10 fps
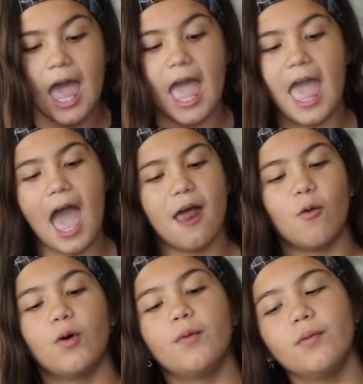
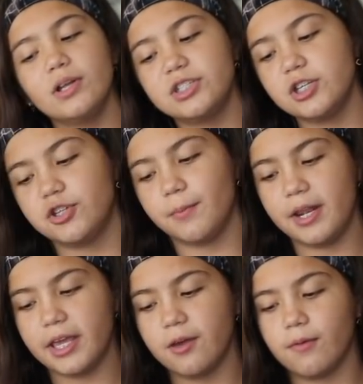and when we went
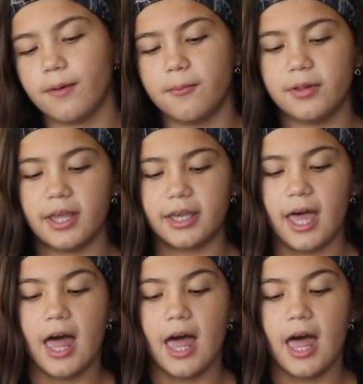Dominican Republic